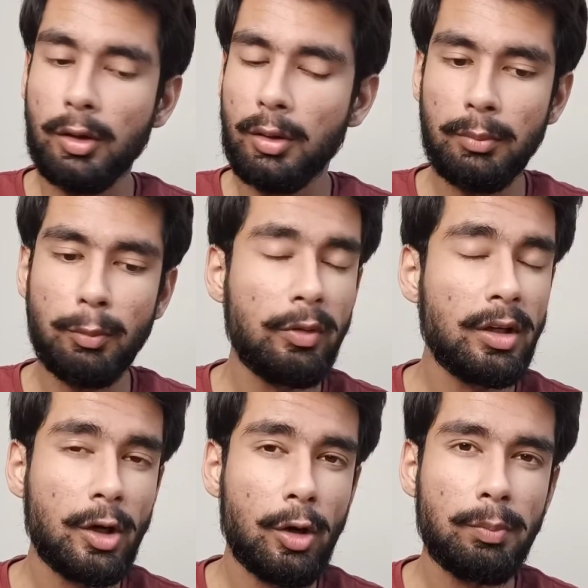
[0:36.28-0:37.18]
uh, moving
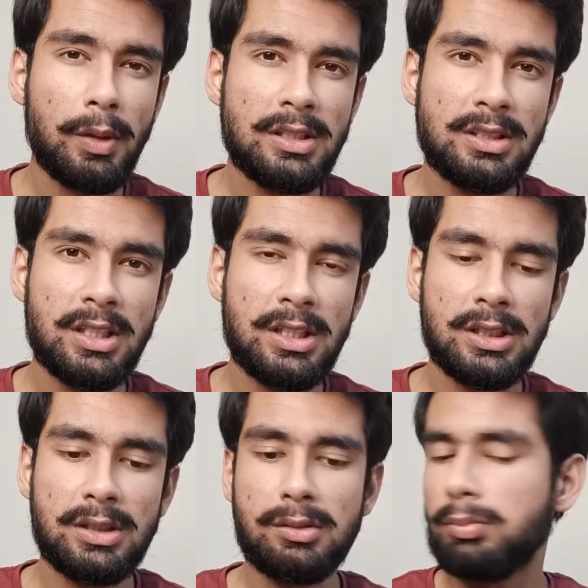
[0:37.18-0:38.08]
around
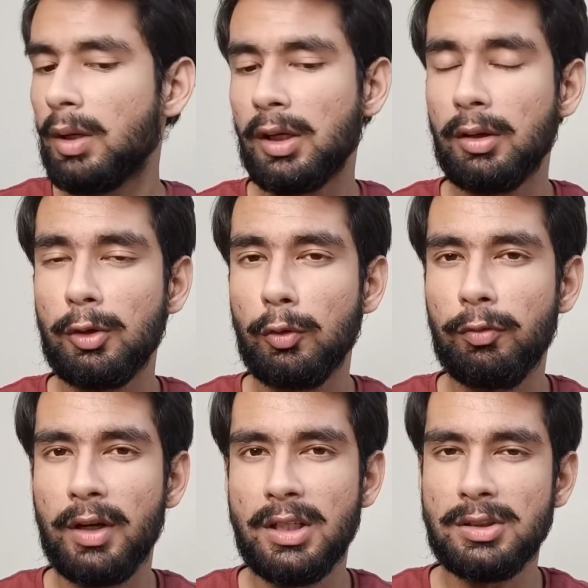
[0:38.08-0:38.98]
places making new
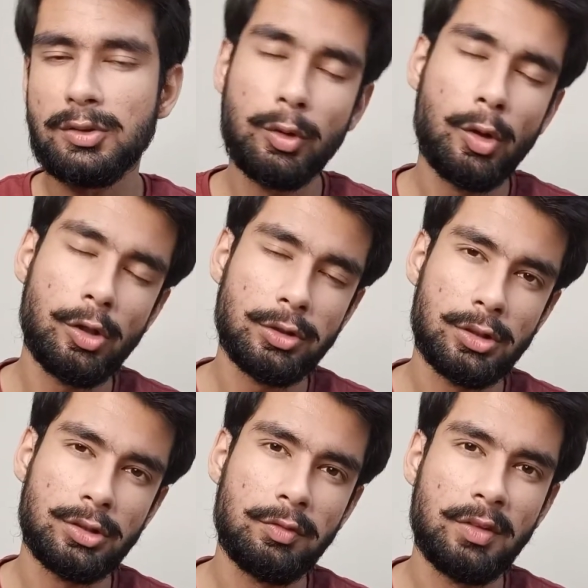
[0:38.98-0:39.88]
friends doing all
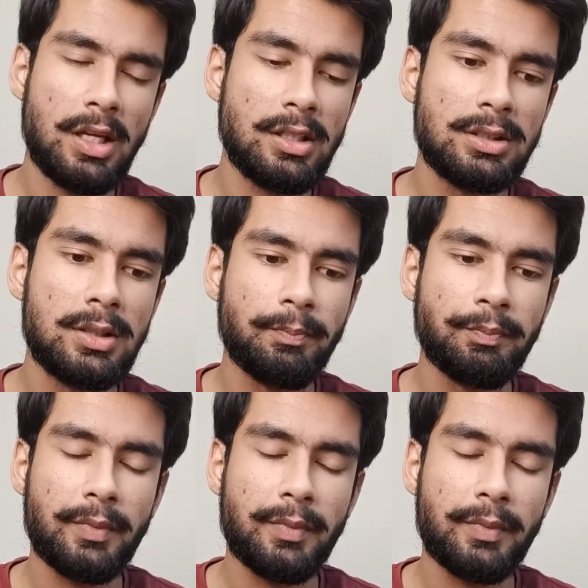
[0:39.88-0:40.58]
sorts of things